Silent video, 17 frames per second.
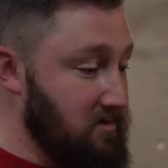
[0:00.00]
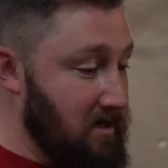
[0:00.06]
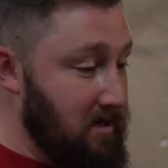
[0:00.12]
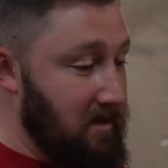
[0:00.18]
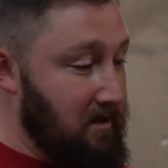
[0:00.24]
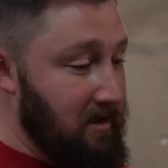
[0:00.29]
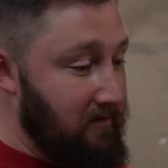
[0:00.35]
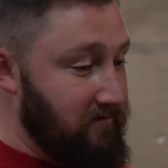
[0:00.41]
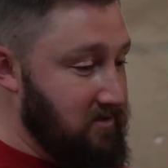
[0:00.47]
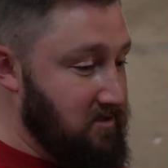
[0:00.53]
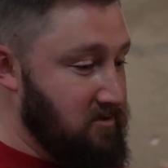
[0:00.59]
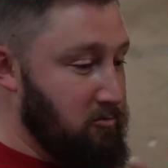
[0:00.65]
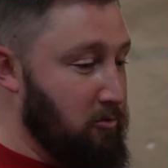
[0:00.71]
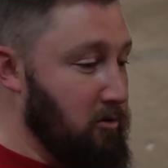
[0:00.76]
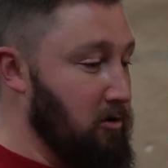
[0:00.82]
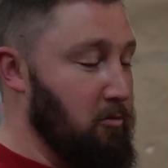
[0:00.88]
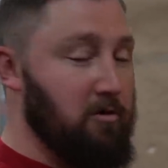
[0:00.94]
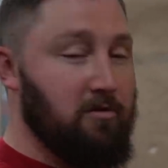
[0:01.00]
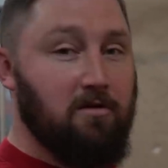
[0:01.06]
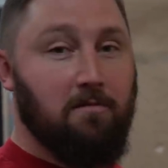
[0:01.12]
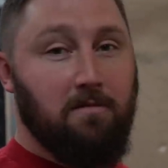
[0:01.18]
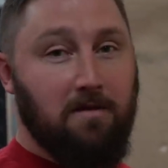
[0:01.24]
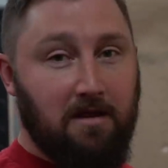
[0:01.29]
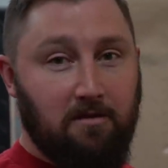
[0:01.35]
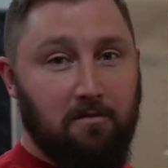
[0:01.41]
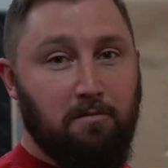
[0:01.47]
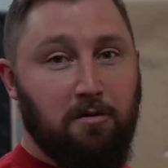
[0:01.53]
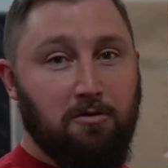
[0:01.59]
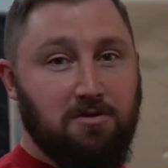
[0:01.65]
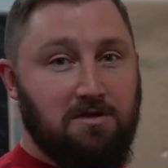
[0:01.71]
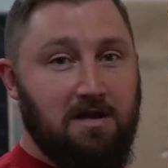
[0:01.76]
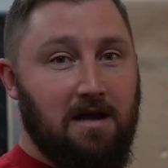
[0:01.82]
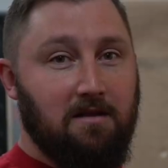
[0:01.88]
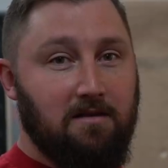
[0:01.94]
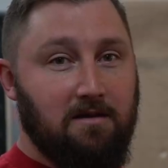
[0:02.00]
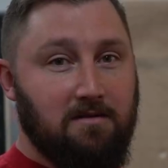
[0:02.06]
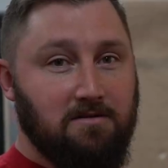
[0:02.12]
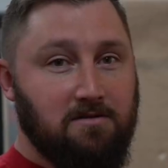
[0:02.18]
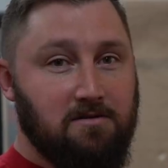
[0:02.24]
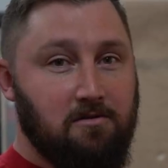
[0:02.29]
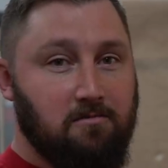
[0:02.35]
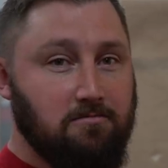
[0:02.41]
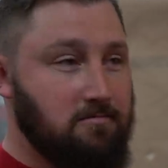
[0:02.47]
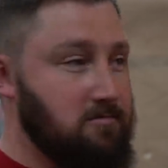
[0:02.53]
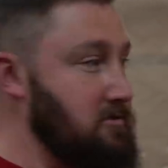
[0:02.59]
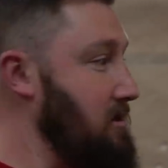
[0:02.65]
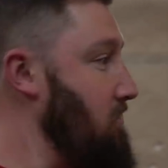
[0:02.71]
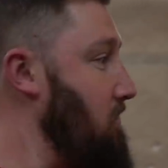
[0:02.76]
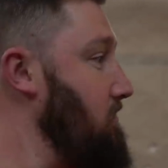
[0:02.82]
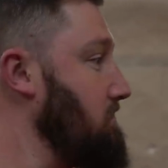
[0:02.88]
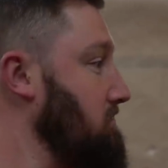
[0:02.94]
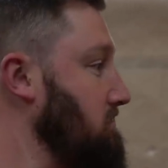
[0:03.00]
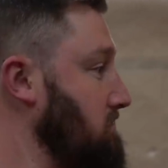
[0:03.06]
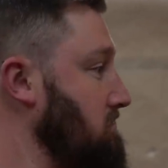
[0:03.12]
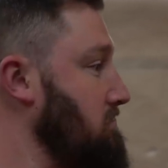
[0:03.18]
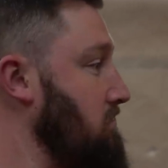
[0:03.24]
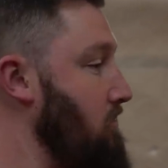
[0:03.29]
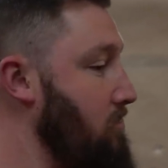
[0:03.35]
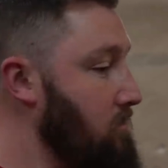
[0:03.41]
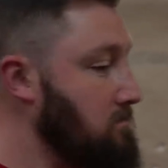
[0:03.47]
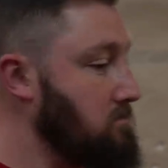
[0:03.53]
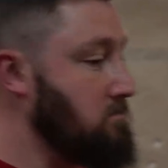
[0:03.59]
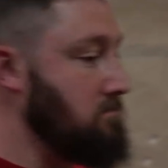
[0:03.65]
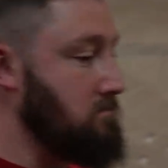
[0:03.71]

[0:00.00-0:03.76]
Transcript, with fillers: kind of help us work with them and get their bows dialed in, so yeah. Yeah, it's a great